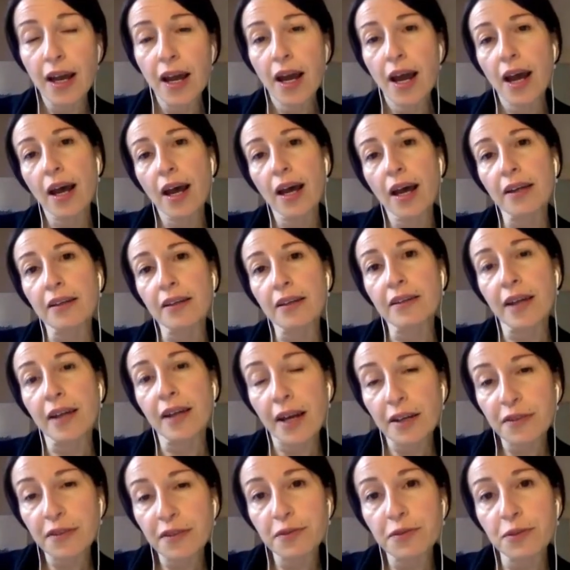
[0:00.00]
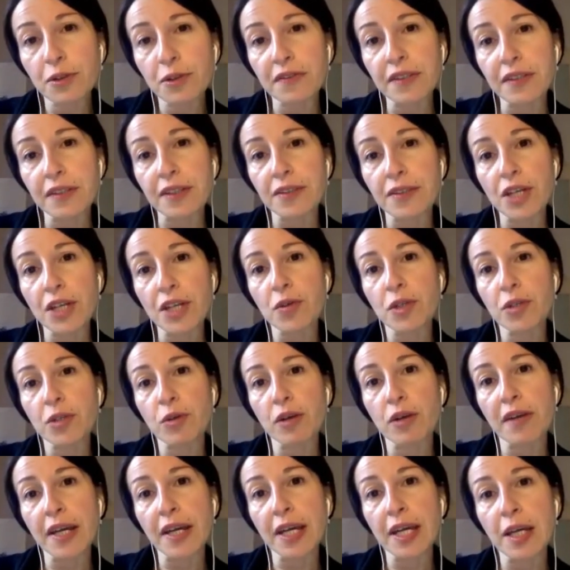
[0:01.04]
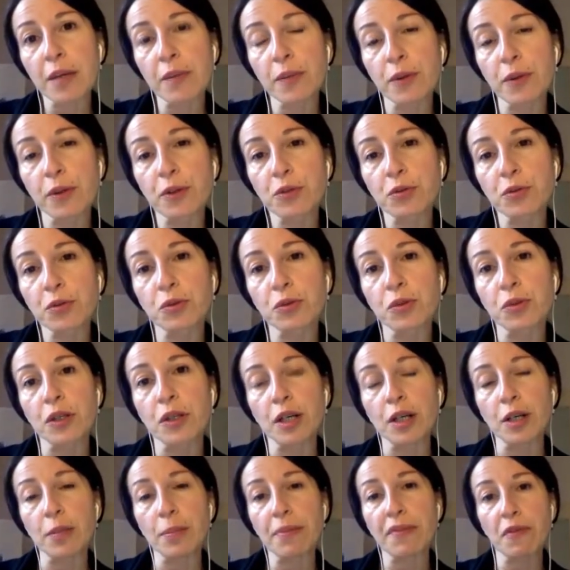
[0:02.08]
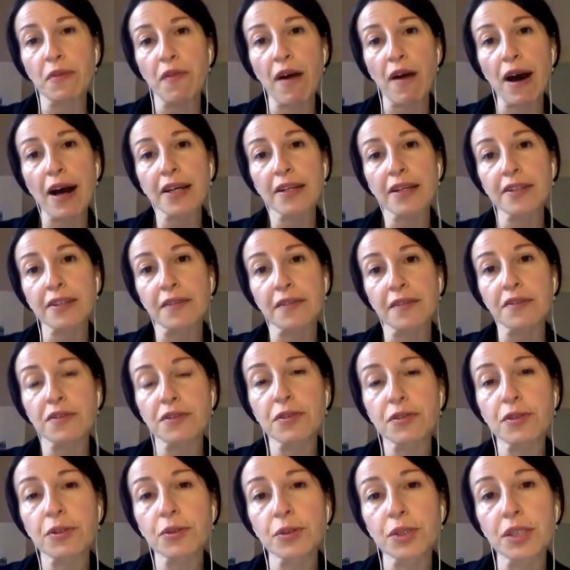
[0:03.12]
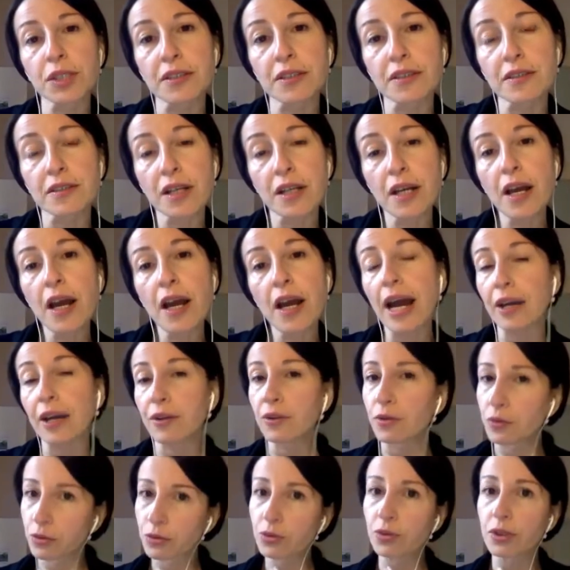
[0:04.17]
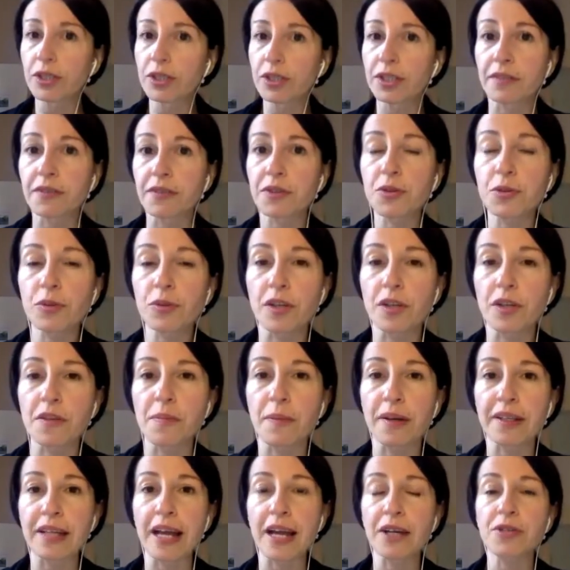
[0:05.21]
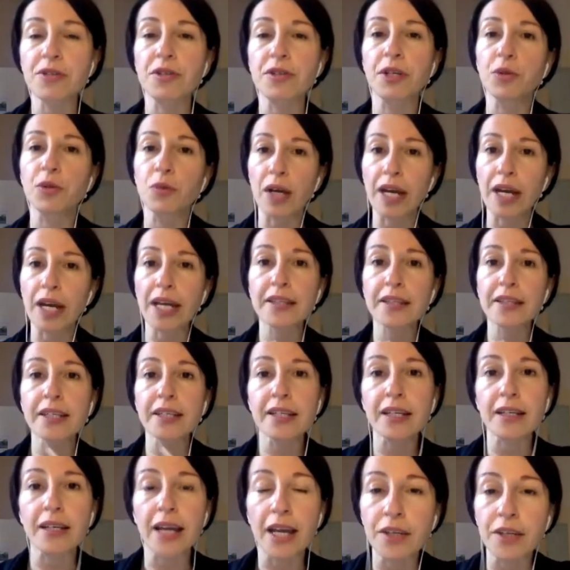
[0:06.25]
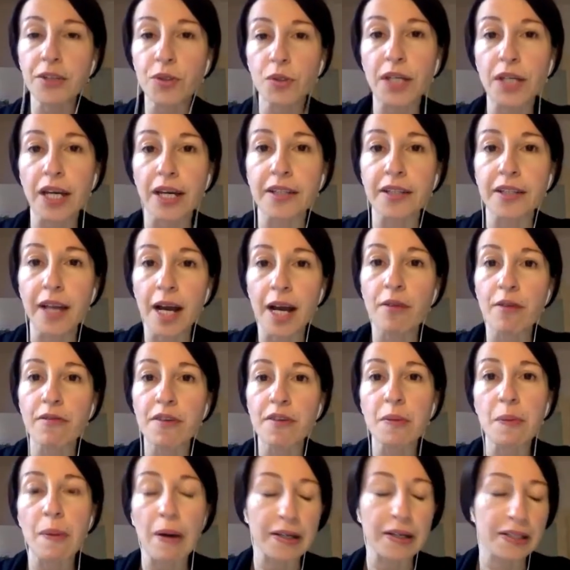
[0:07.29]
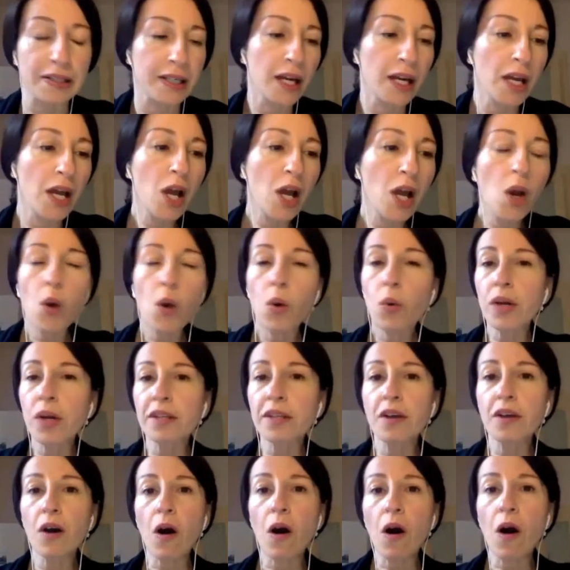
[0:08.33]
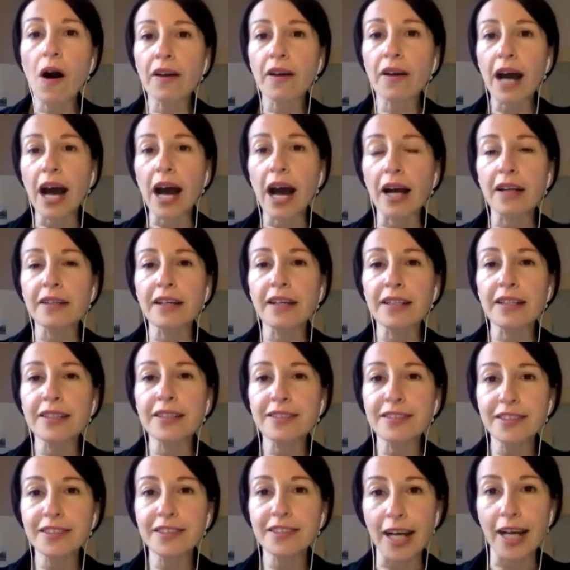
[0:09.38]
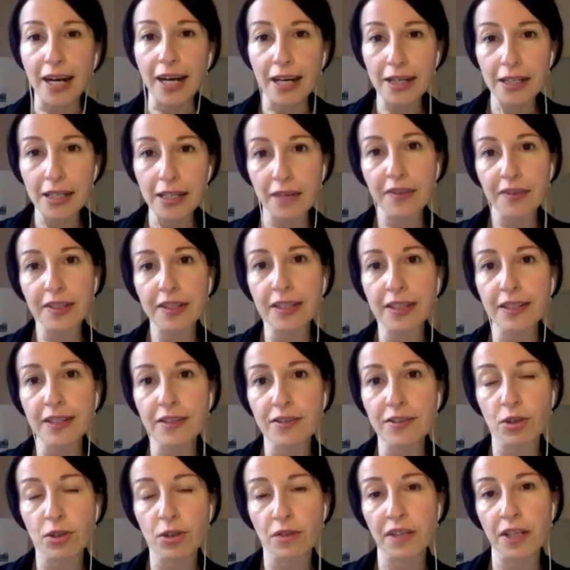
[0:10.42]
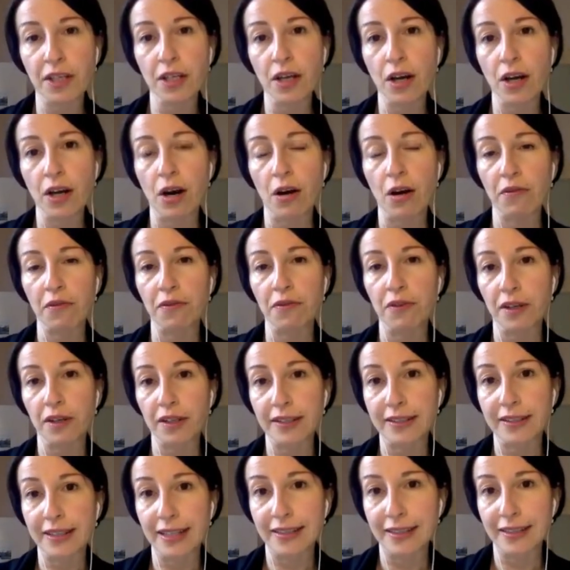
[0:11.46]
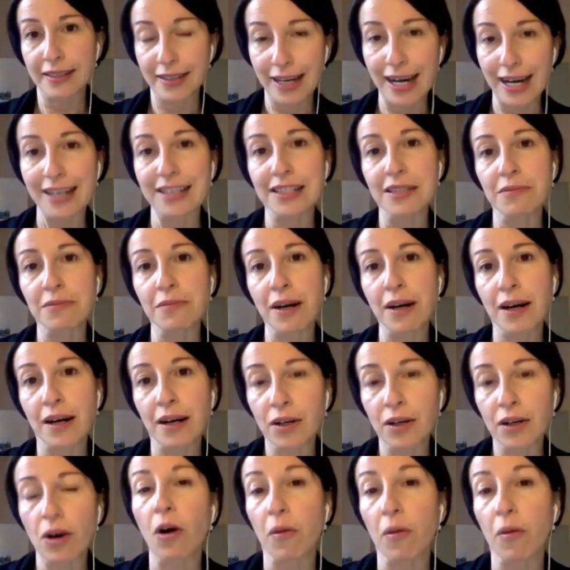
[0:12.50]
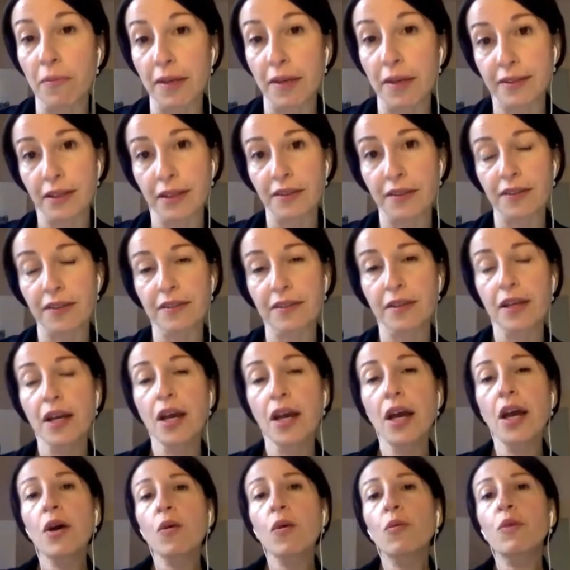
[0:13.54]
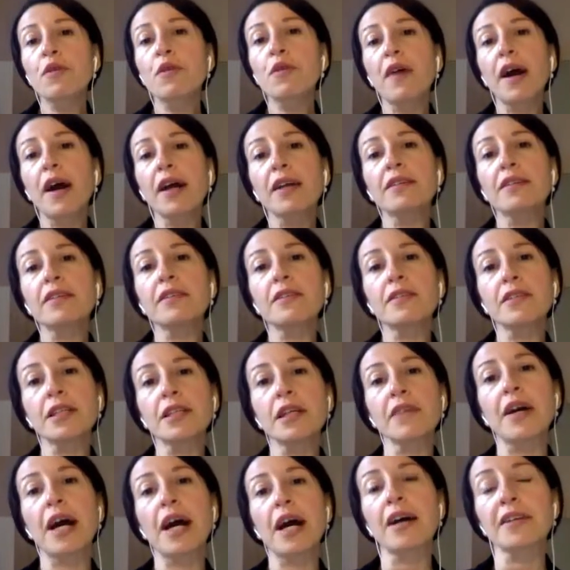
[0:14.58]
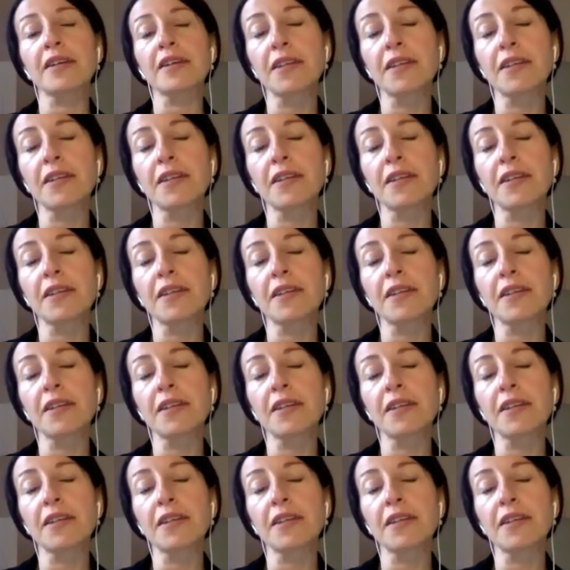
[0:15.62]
and therefore the Jesuits were able to provide their students, and not only their students, but actually to educate everybody with an entire history of the De Anima commentaries. We find in here a